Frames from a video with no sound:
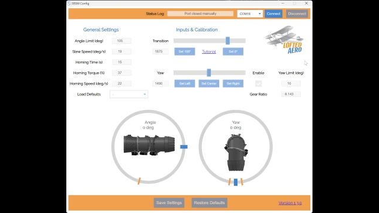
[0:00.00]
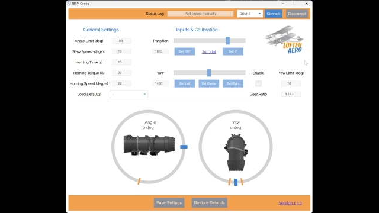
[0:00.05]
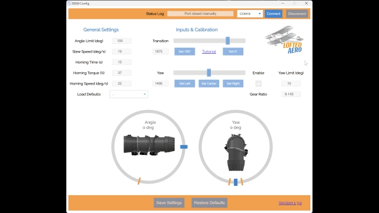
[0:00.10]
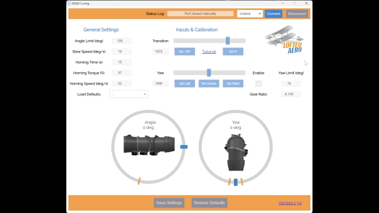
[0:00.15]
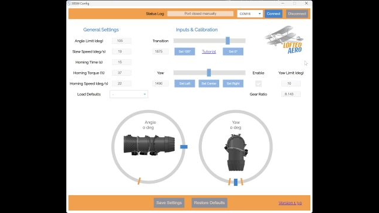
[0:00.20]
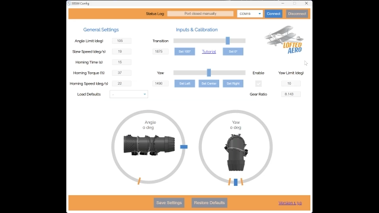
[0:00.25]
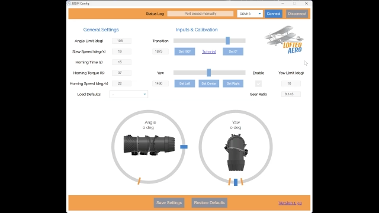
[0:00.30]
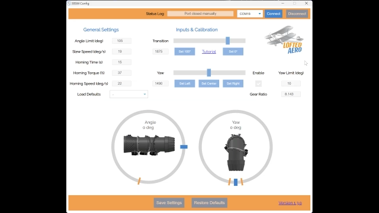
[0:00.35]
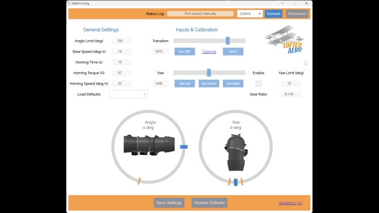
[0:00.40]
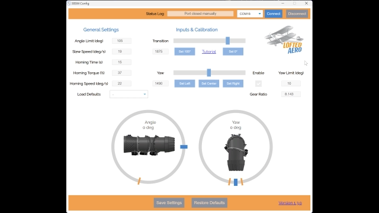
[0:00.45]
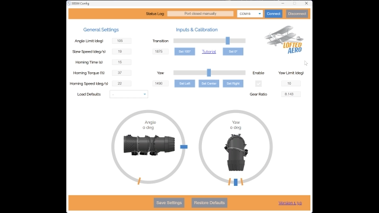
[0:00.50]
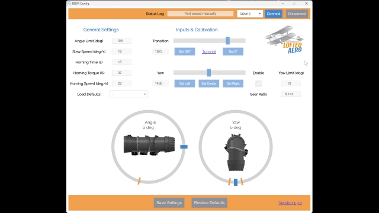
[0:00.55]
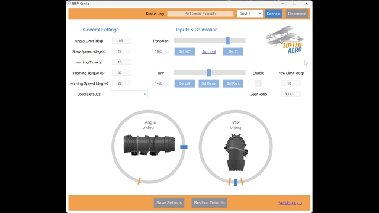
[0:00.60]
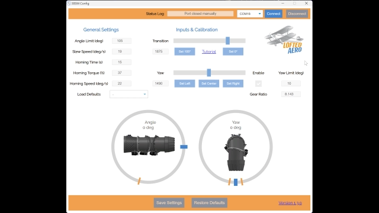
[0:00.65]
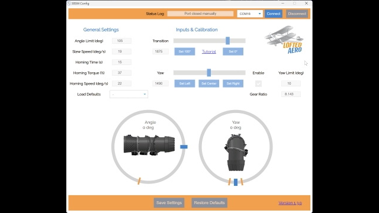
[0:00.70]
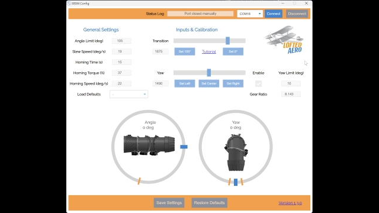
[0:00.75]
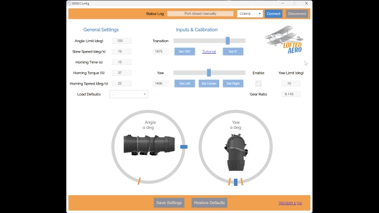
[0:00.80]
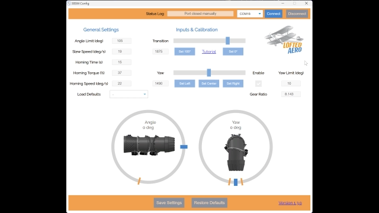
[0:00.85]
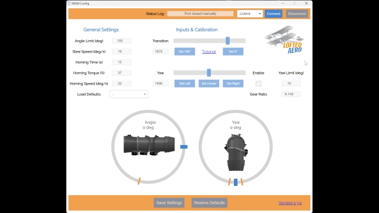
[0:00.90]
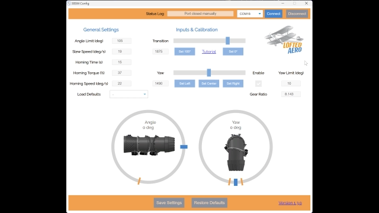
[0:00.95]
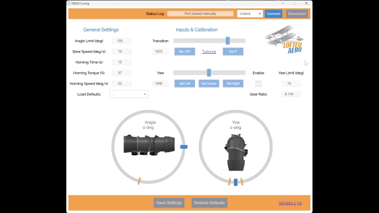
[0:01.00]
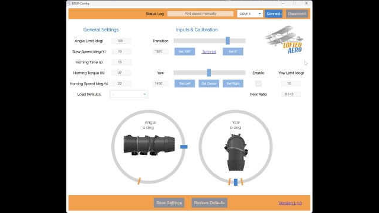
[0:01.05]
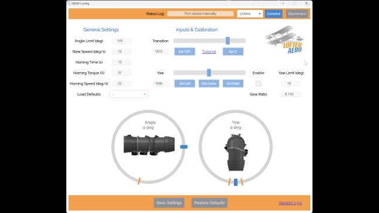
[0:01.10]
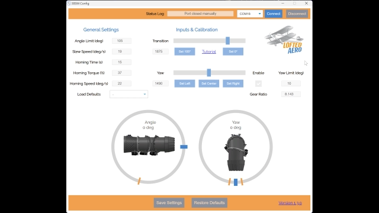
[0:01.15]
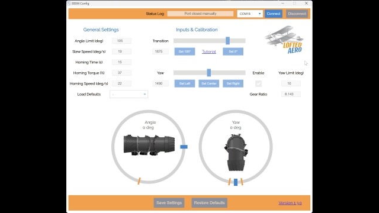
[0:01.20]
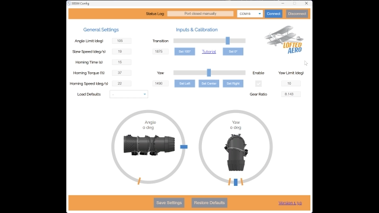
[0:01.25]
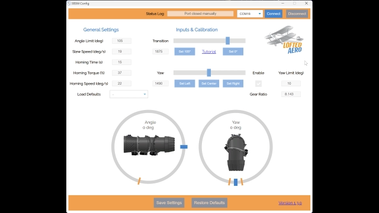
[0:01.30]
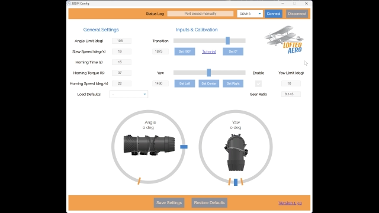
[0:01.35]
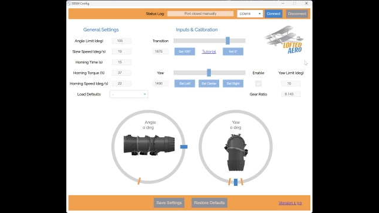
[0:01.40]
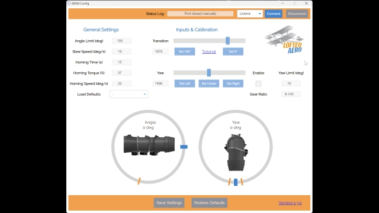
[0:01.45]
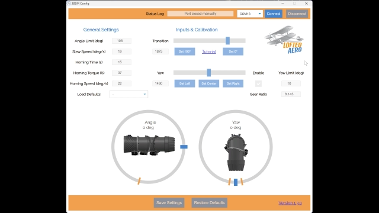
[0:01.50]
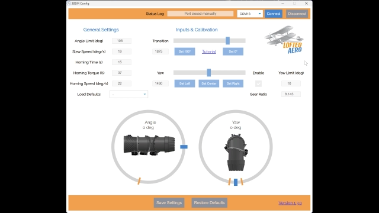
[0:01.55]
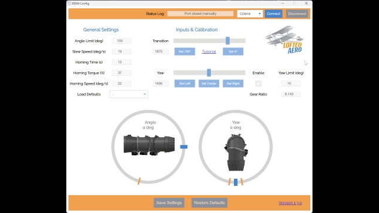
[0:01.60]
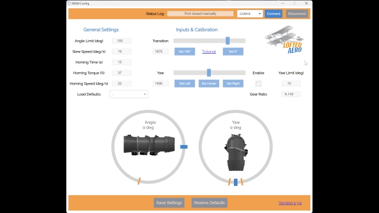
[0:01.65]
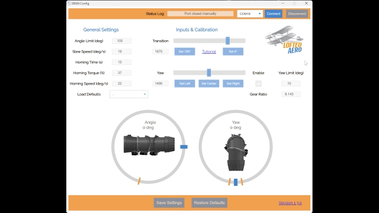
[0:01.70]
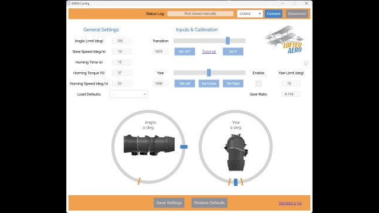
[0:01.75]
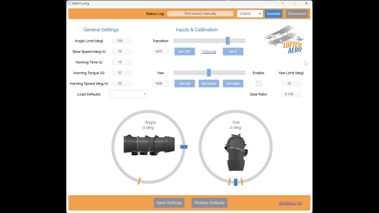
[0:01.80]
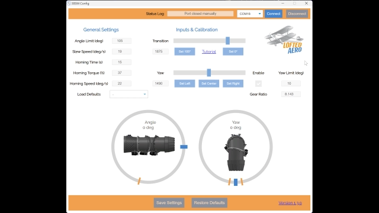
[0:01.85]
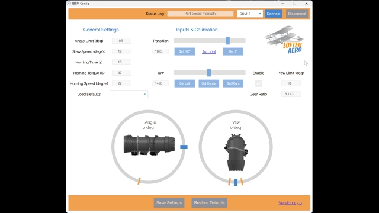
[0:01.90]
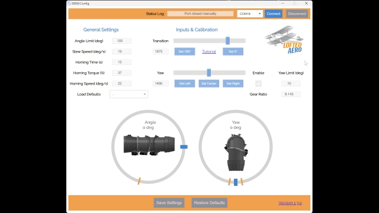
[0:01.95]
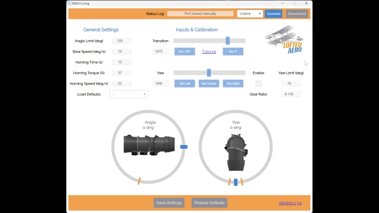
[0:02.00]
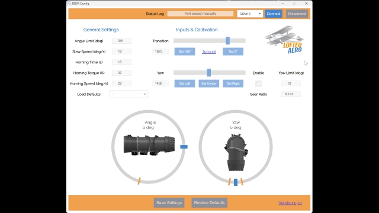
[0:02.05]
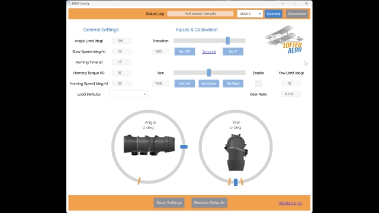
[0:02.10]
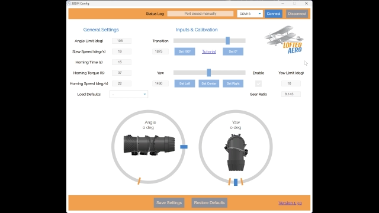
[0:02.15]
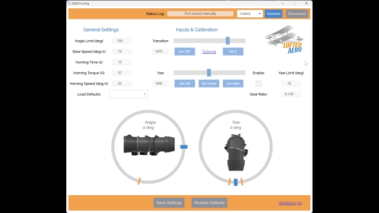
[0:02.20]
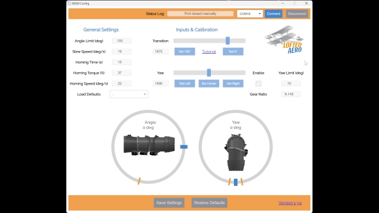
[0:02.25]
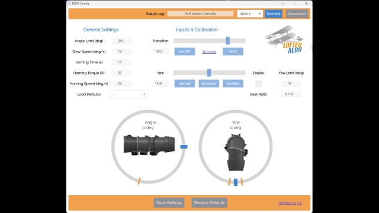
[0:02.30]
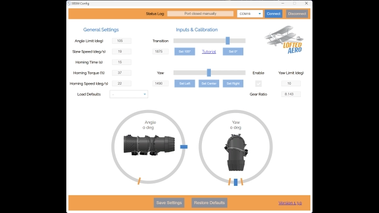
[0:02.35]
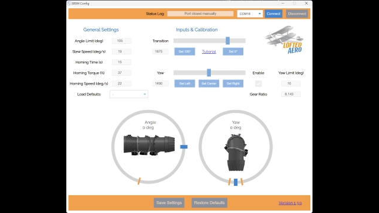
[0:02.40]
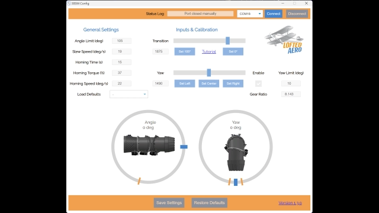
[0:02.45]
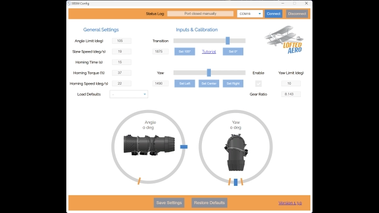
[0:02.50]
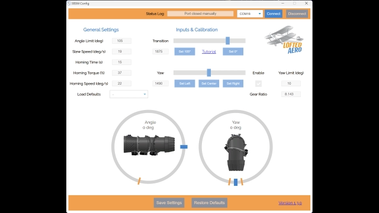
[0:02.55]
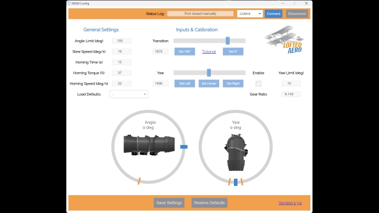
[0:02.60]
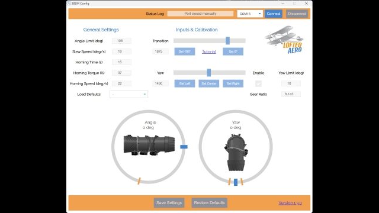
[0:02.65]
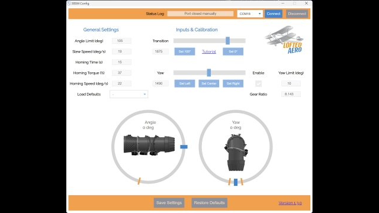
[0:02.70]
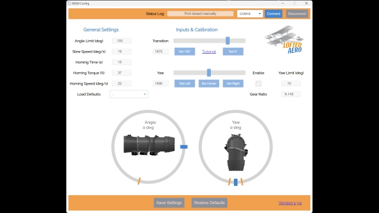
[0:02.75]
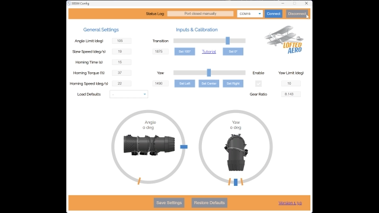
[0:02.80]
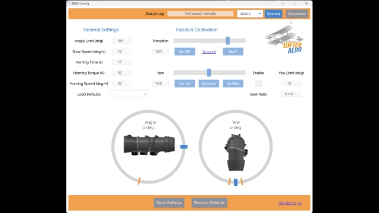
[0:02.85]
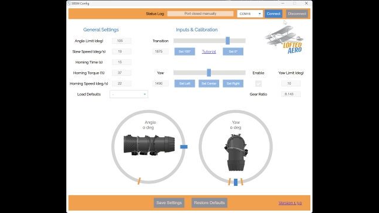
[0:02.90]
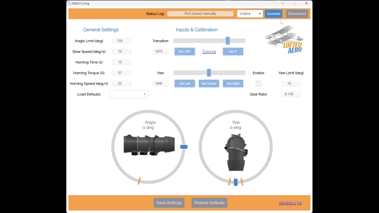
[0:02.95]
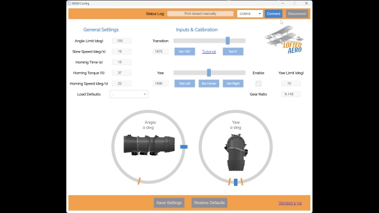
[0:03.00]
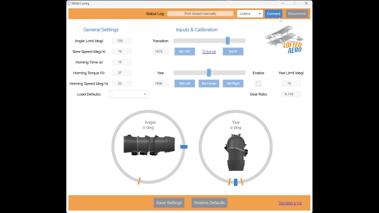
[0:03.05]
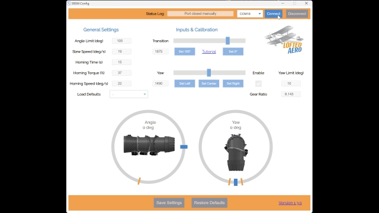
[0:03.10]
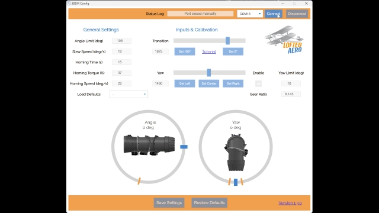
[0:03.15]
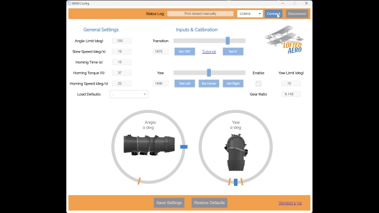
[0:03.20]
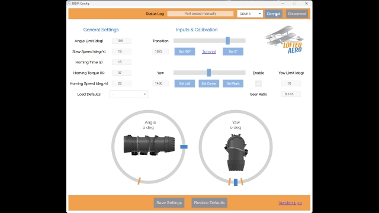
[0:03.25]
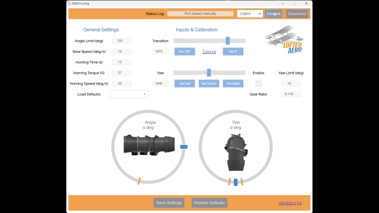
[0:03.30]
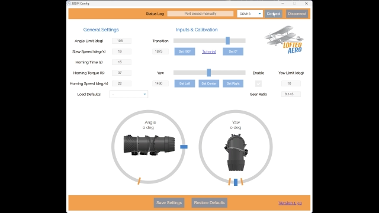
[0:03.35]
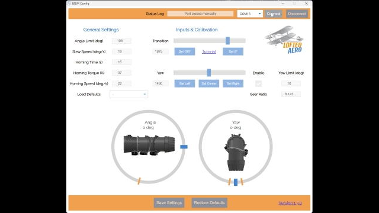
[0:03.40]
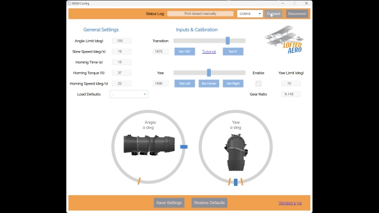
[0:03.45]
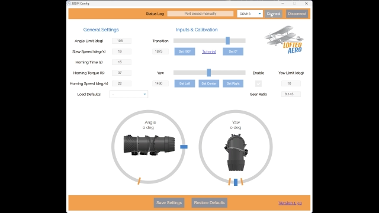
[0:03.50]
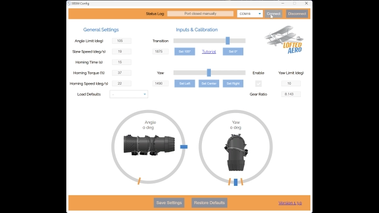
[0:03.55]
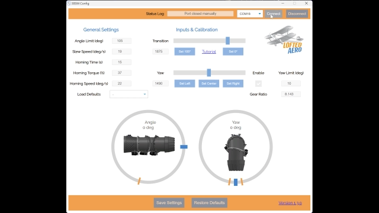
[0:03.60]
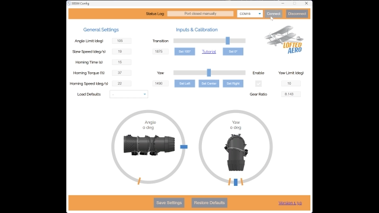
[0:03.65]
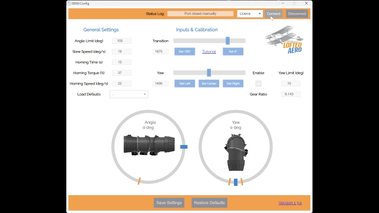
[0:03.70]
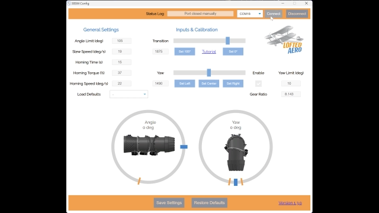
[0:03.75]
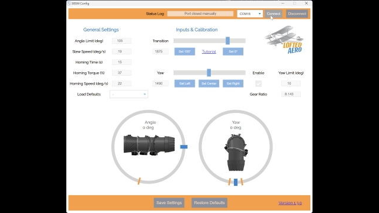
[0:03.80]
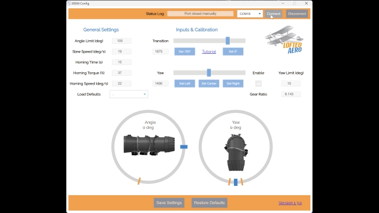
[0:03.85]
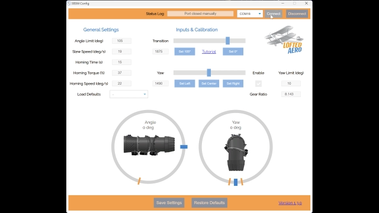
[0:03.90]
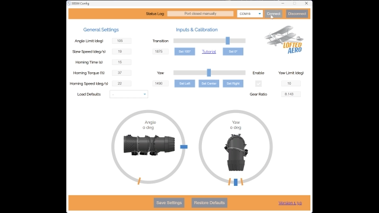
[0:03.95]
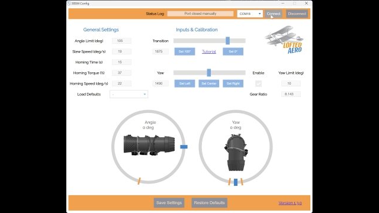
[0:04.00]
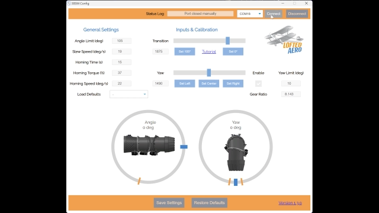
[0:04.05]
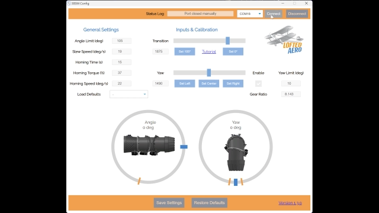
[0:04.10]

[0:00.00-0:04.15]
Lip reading: [unreadable: no face in view]